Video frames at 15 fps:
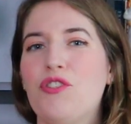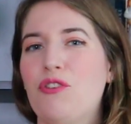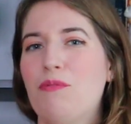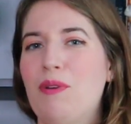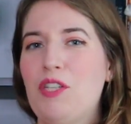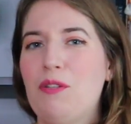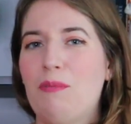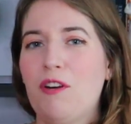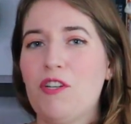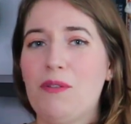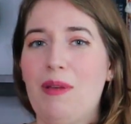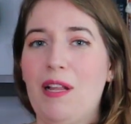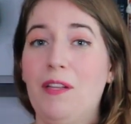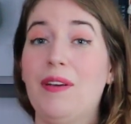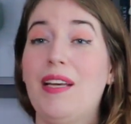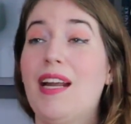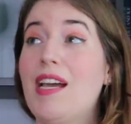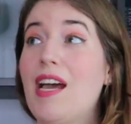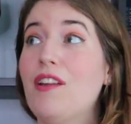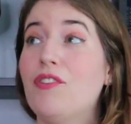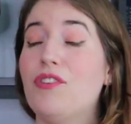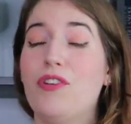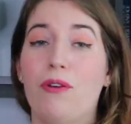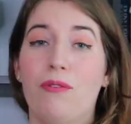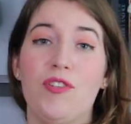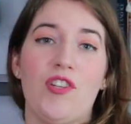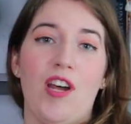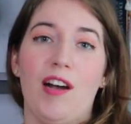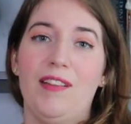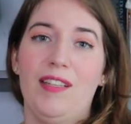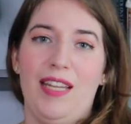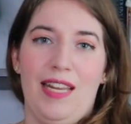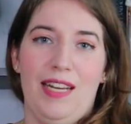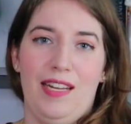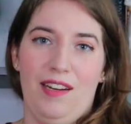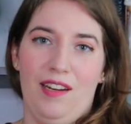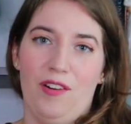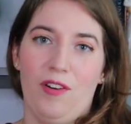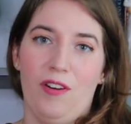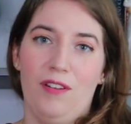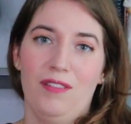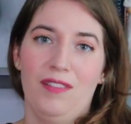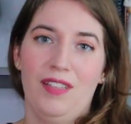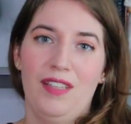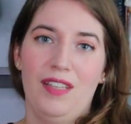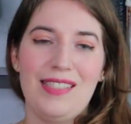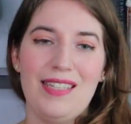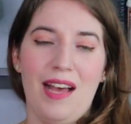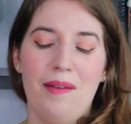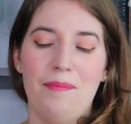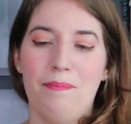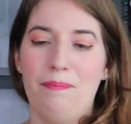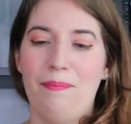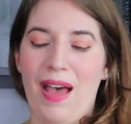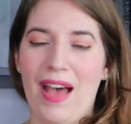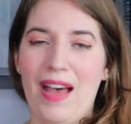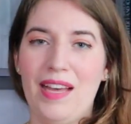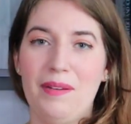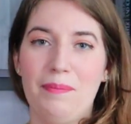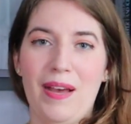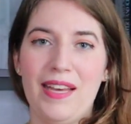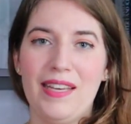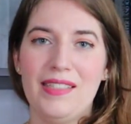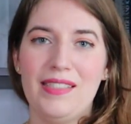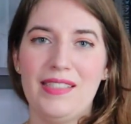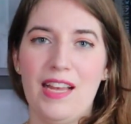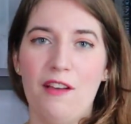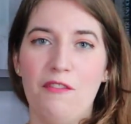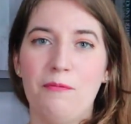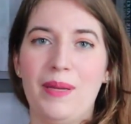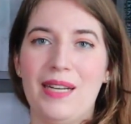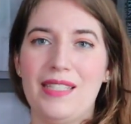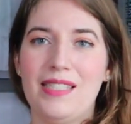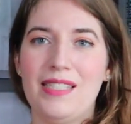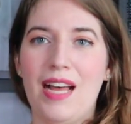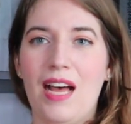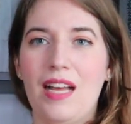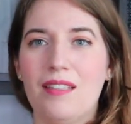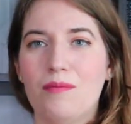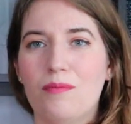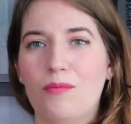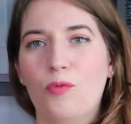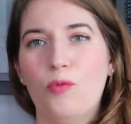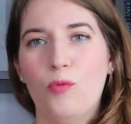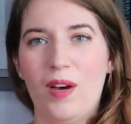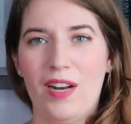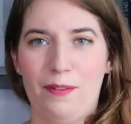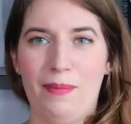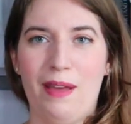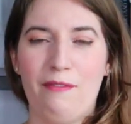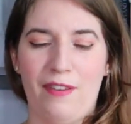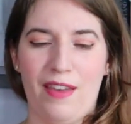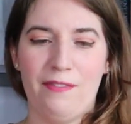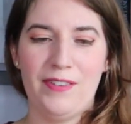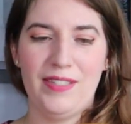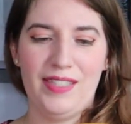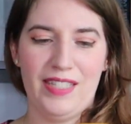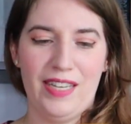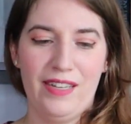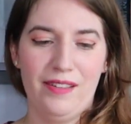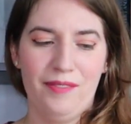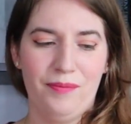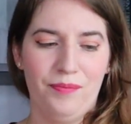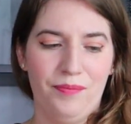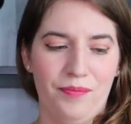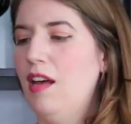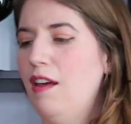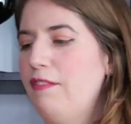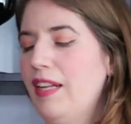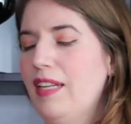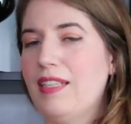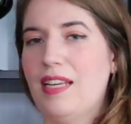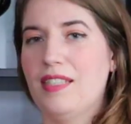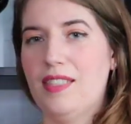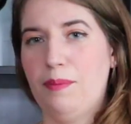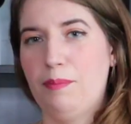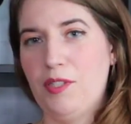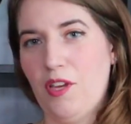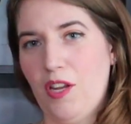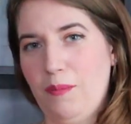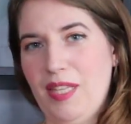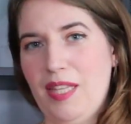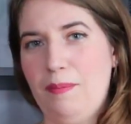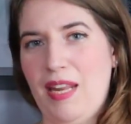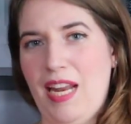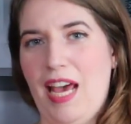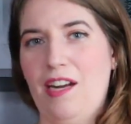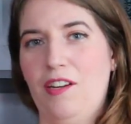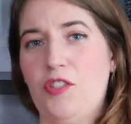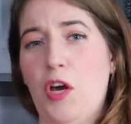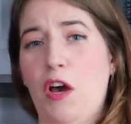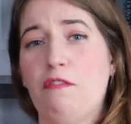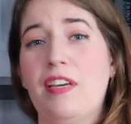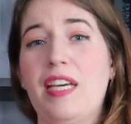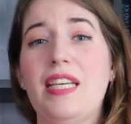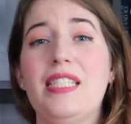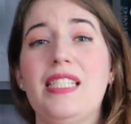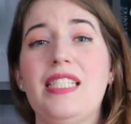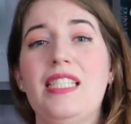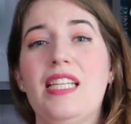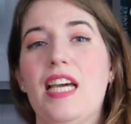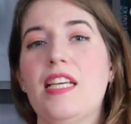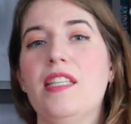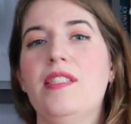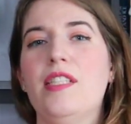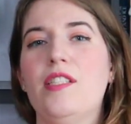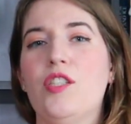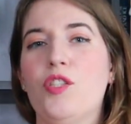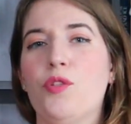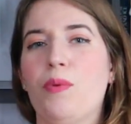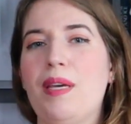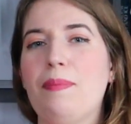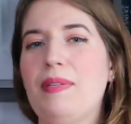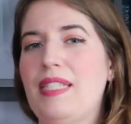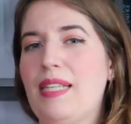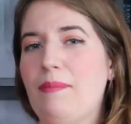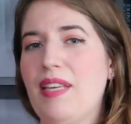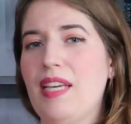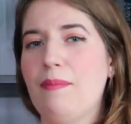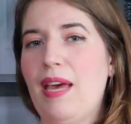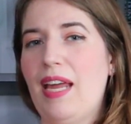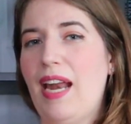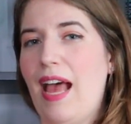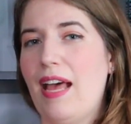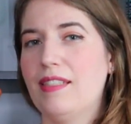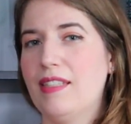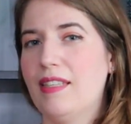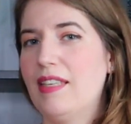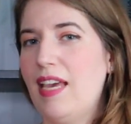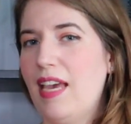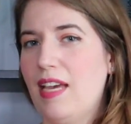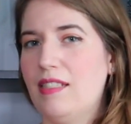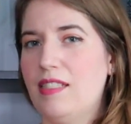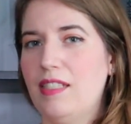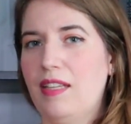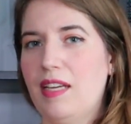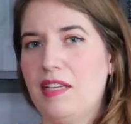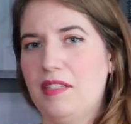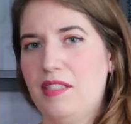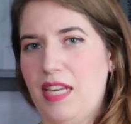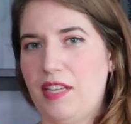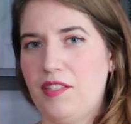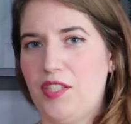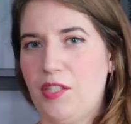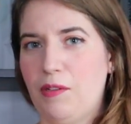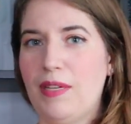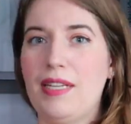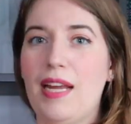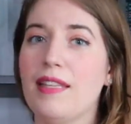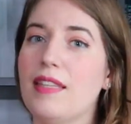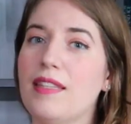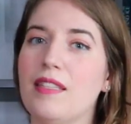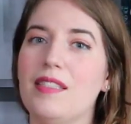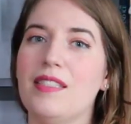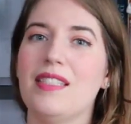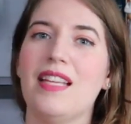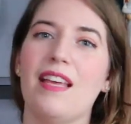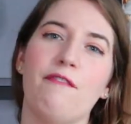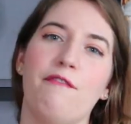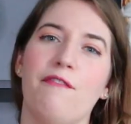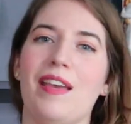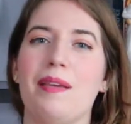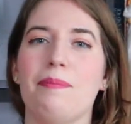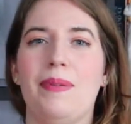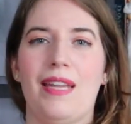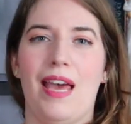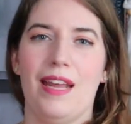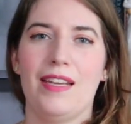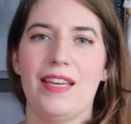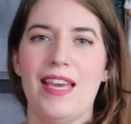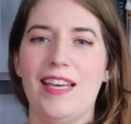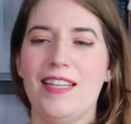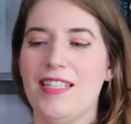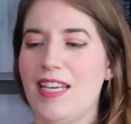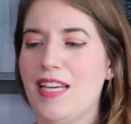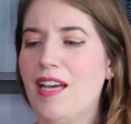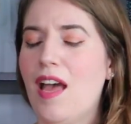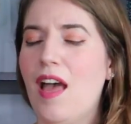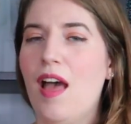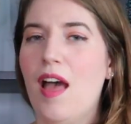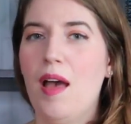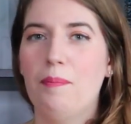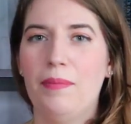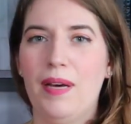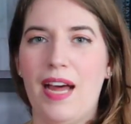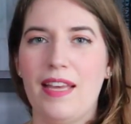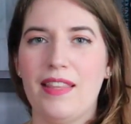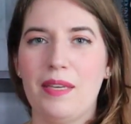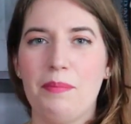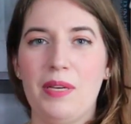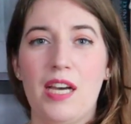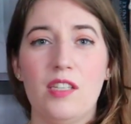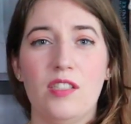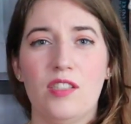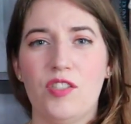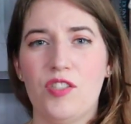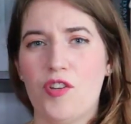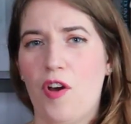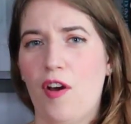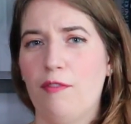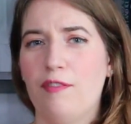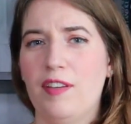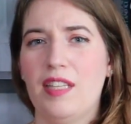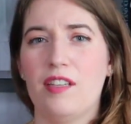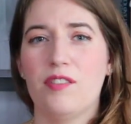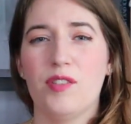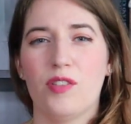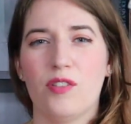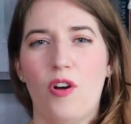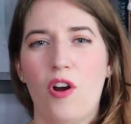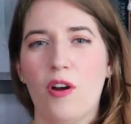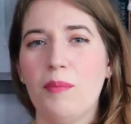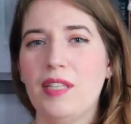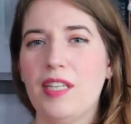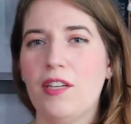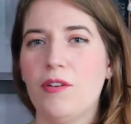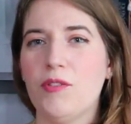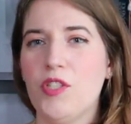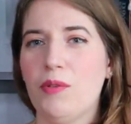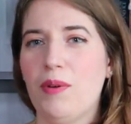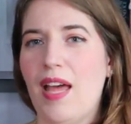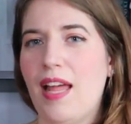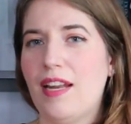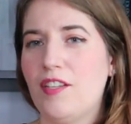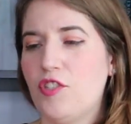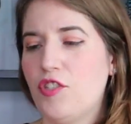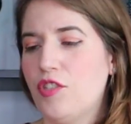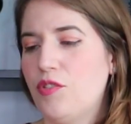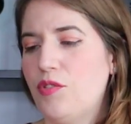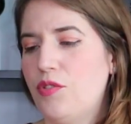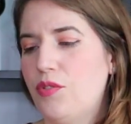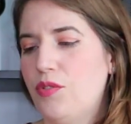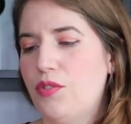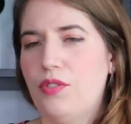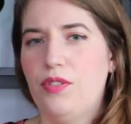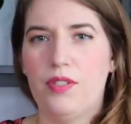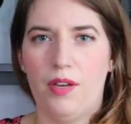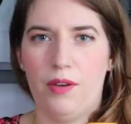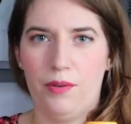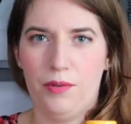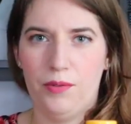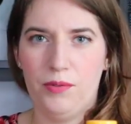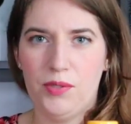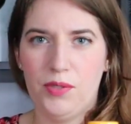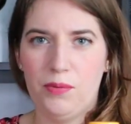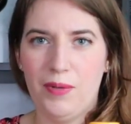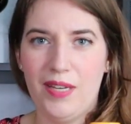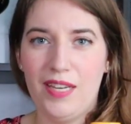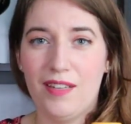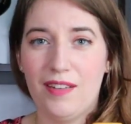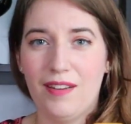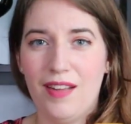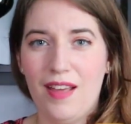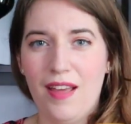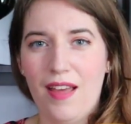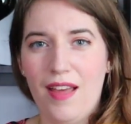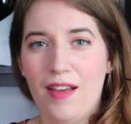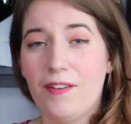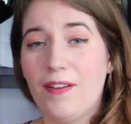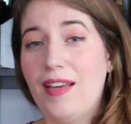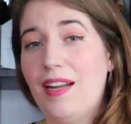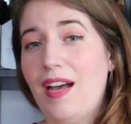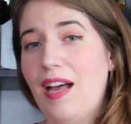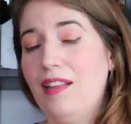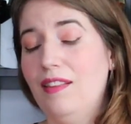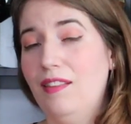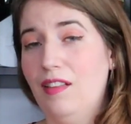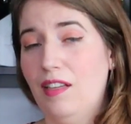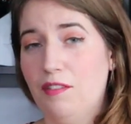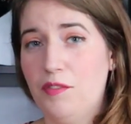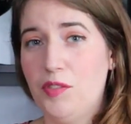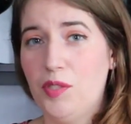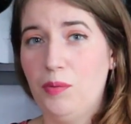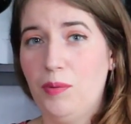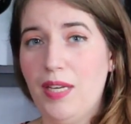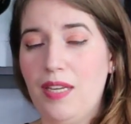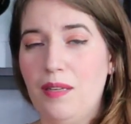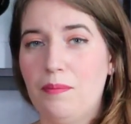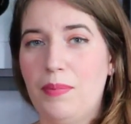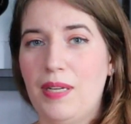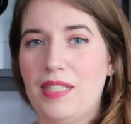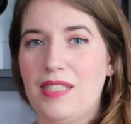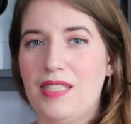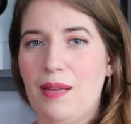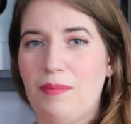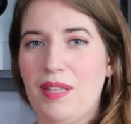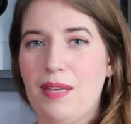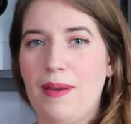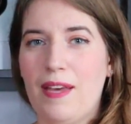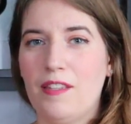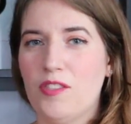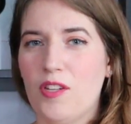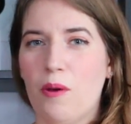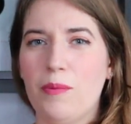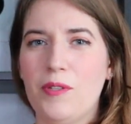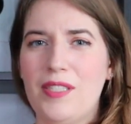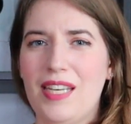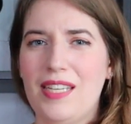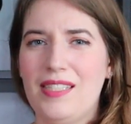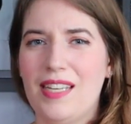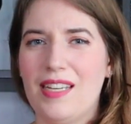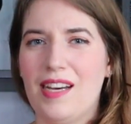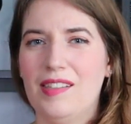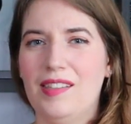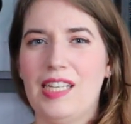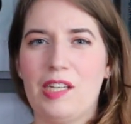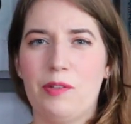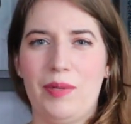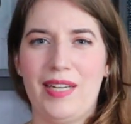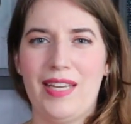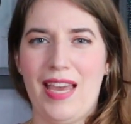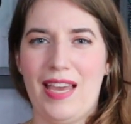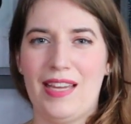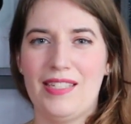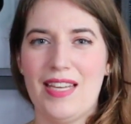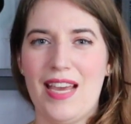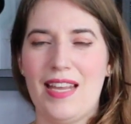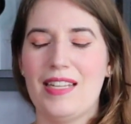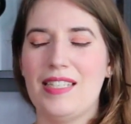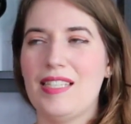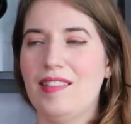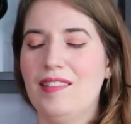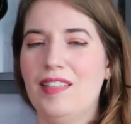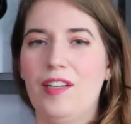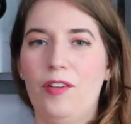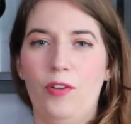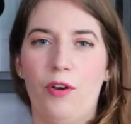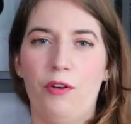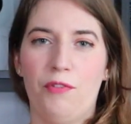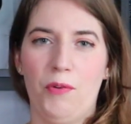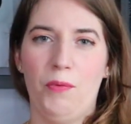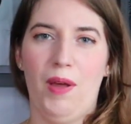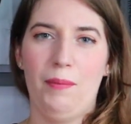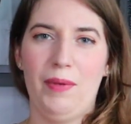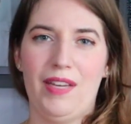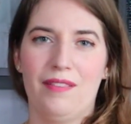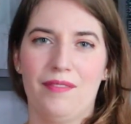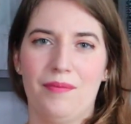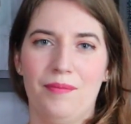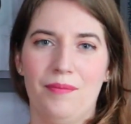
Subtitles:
too much marshmallow, and I got no chocolate in it at all. It's not bad by itself, but it's not one of my favorites here. I feel like next up is going to be the banana toffee. It's nice, it's sweet, but something about it has a candy-like taste to it. Not that it's that fake banana candy, but I think because it's toffee, there's a caramely note to it, and it's just so sweet. Granted, I love sweet, but something about this almost tastes like a liquid candy, and it's a little overwhelming.